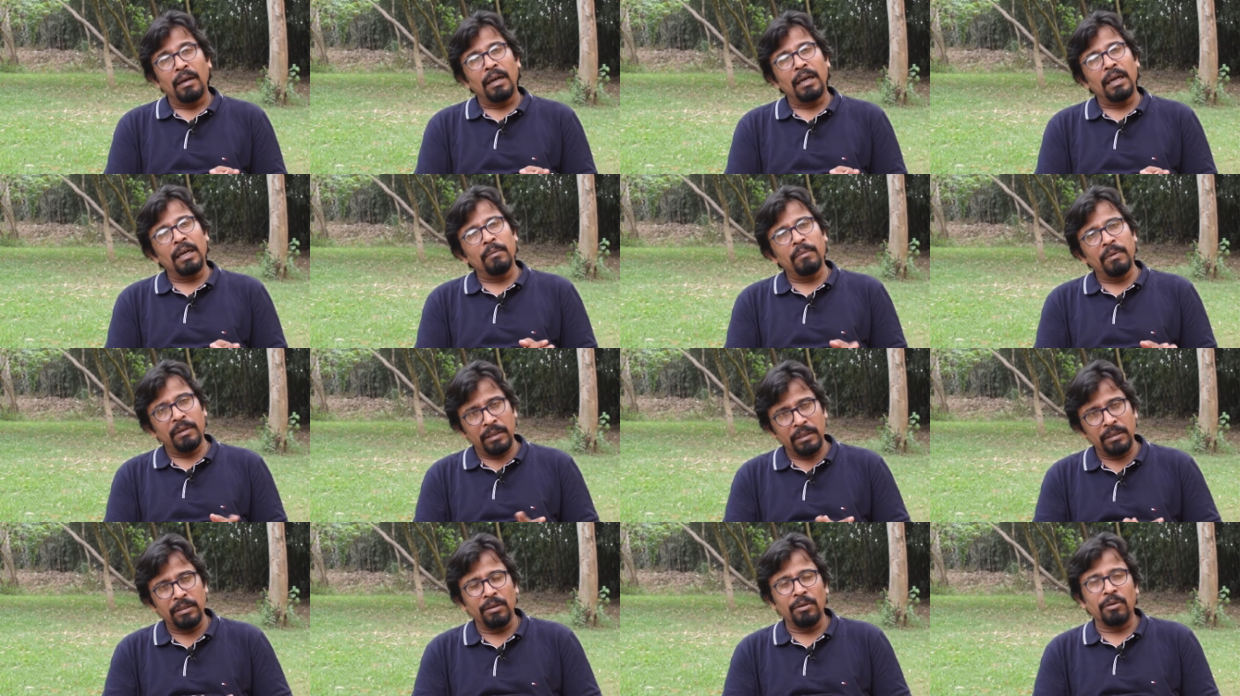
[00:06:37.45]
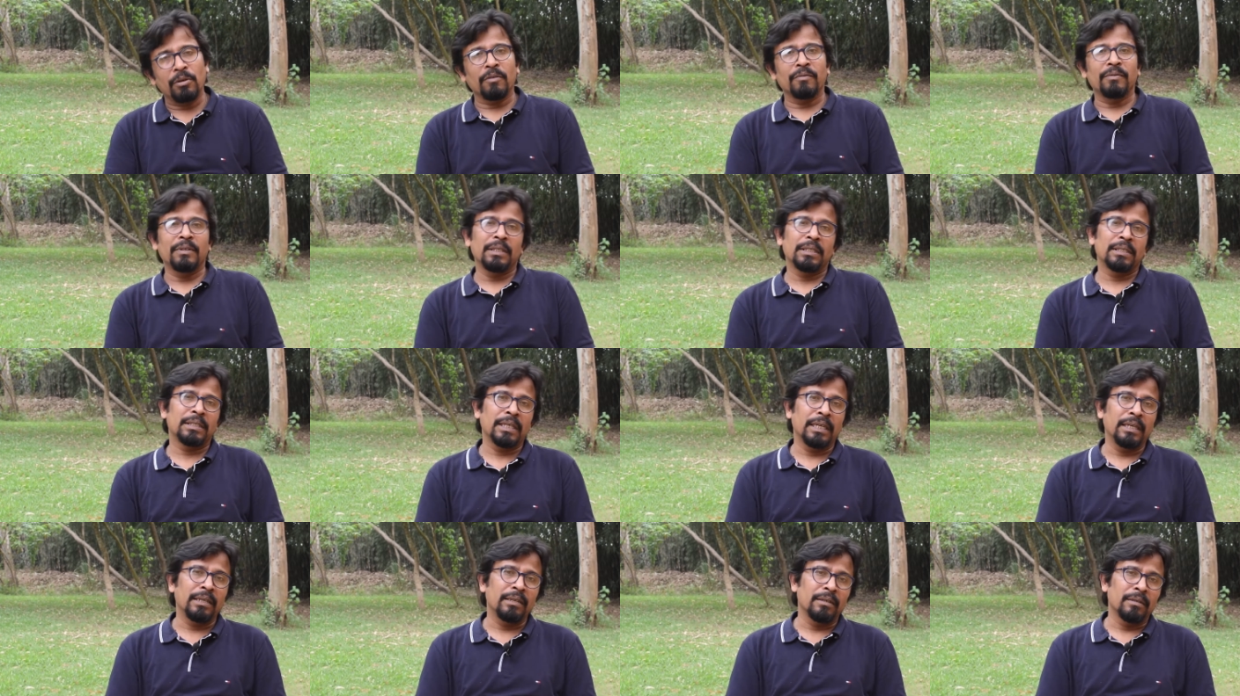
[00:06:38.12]
I am a result of this
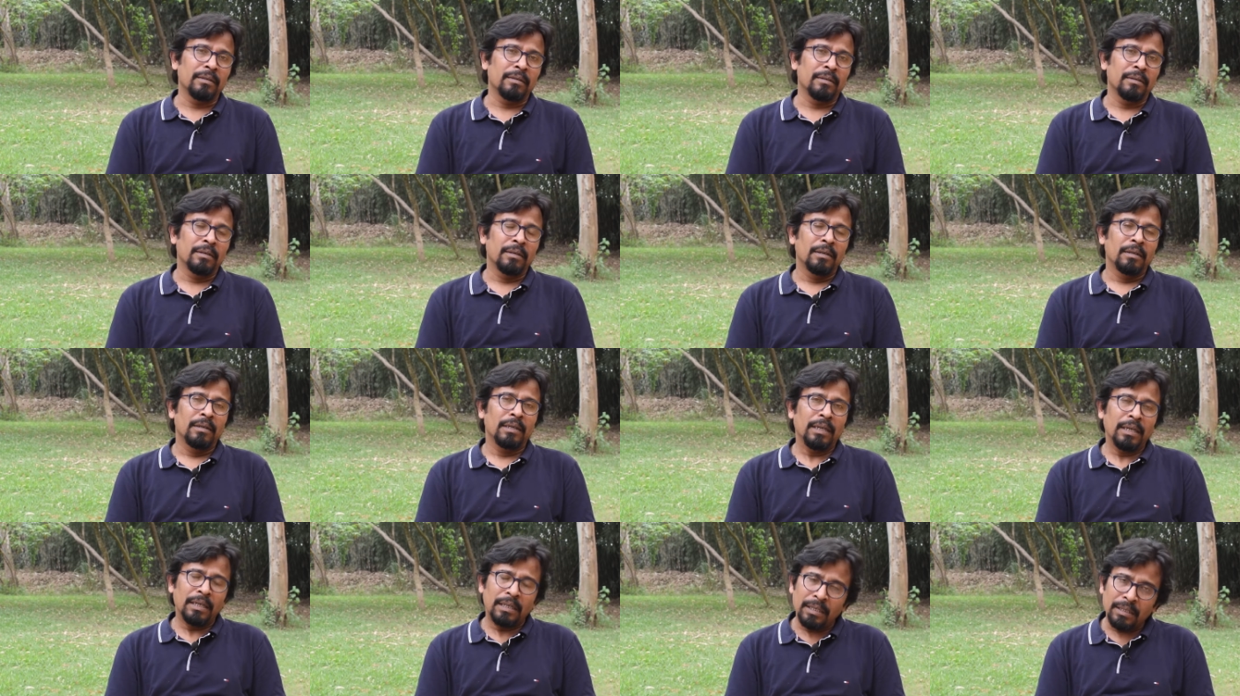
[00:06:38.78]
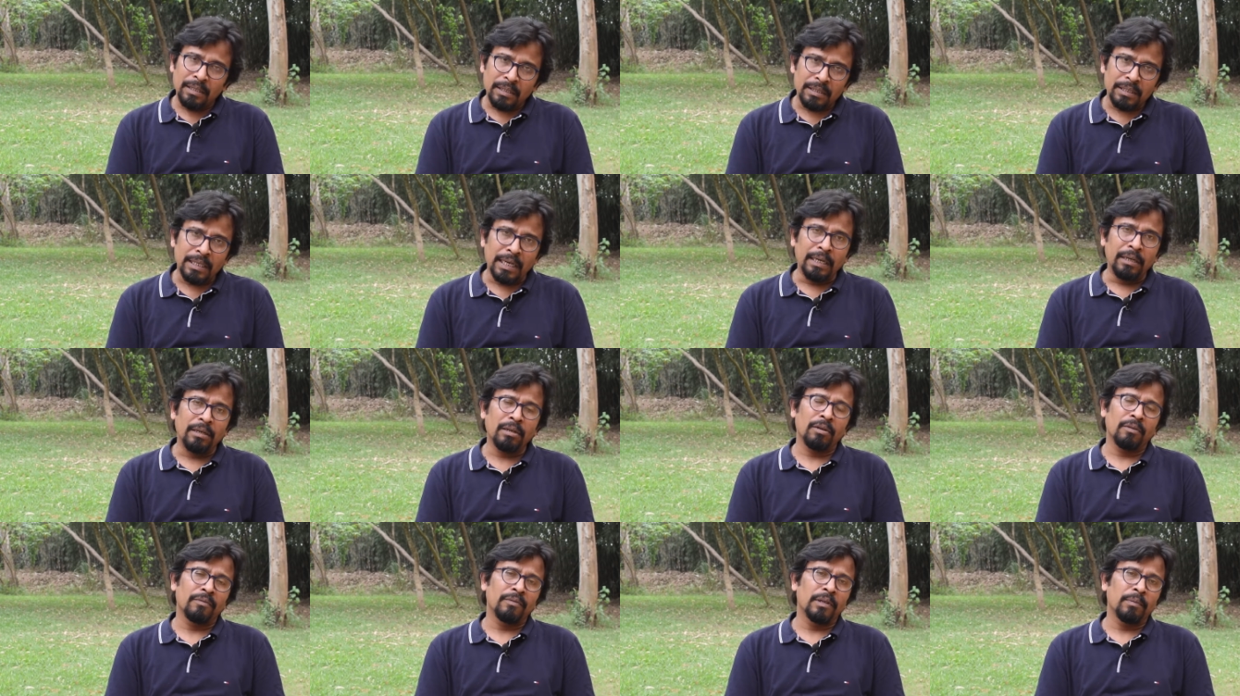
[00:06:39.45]
center. It is a
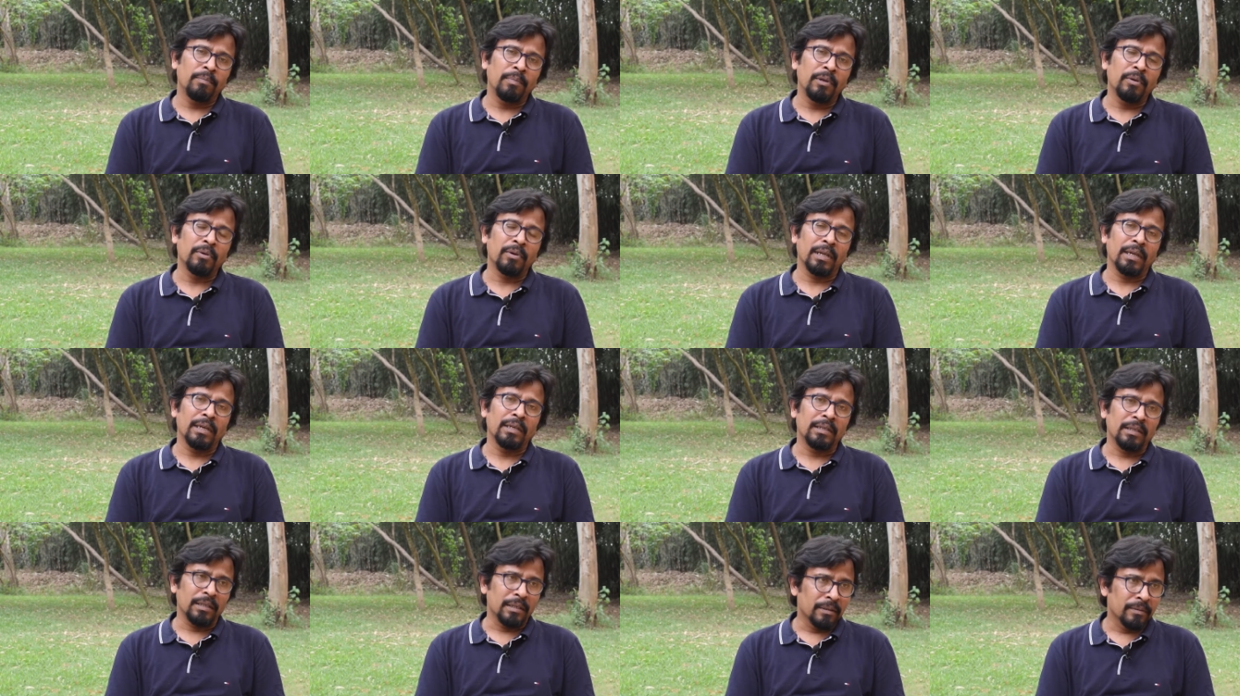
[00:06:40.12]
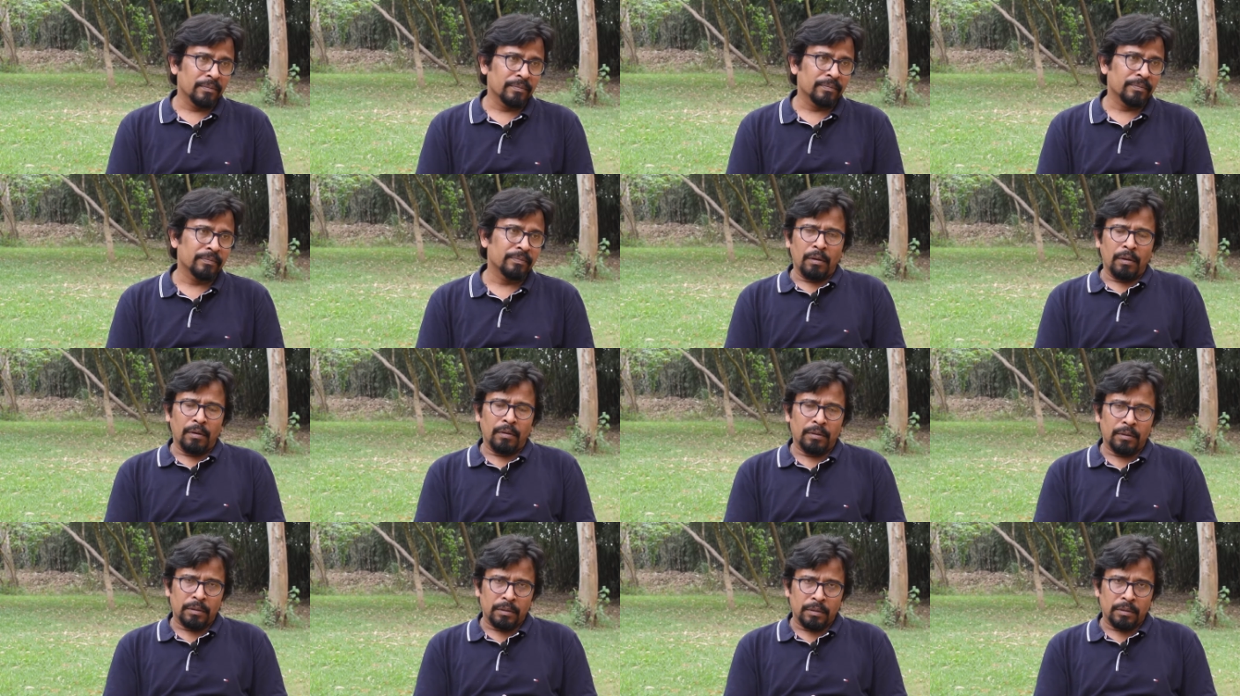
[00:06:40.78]
center of the plurality.
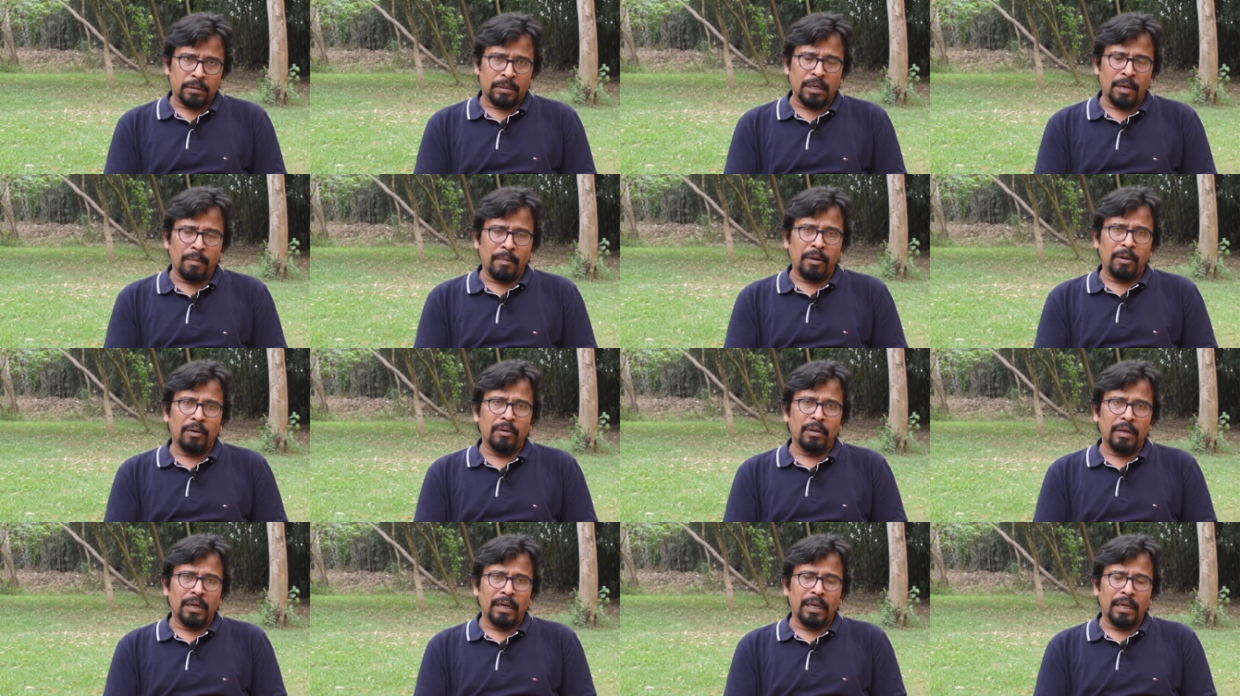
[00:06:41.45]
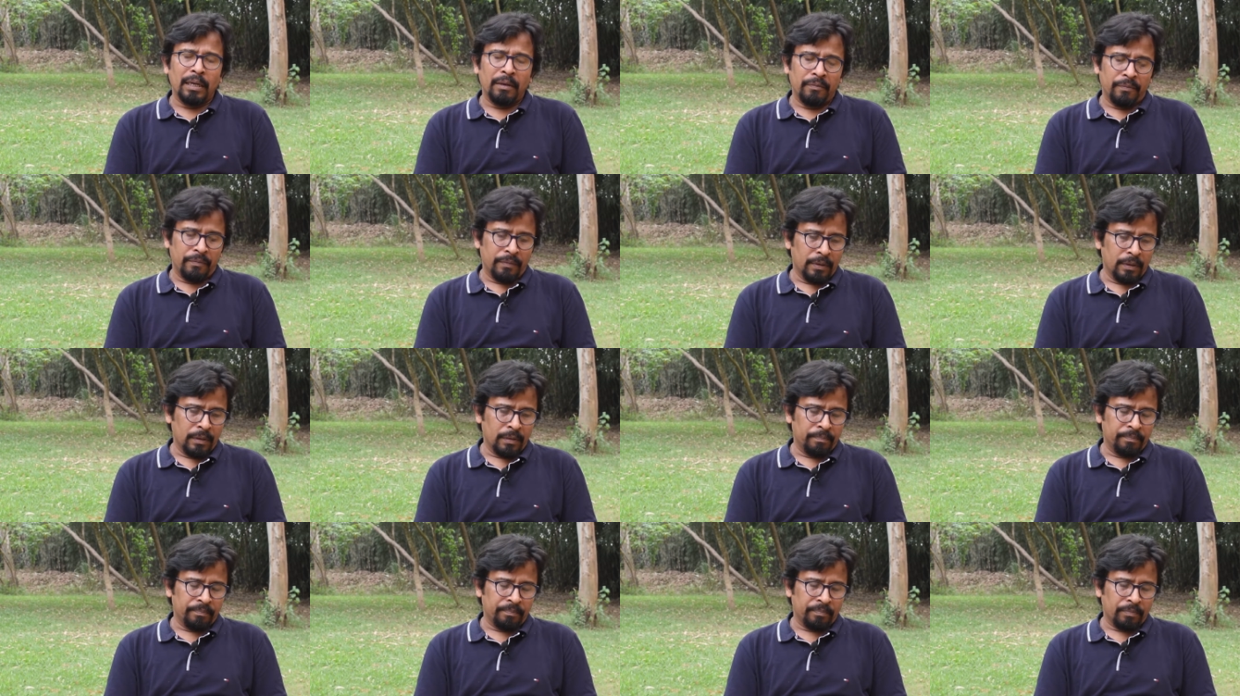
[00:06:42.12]
Somehow I
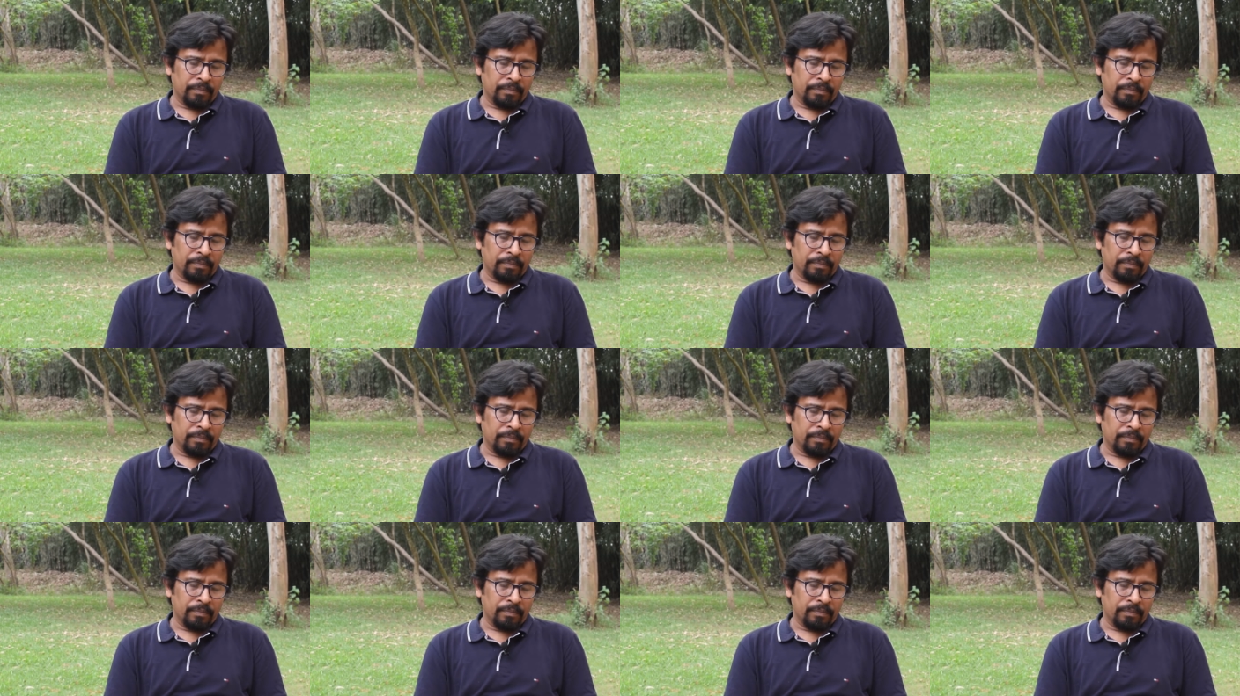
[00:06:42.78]
have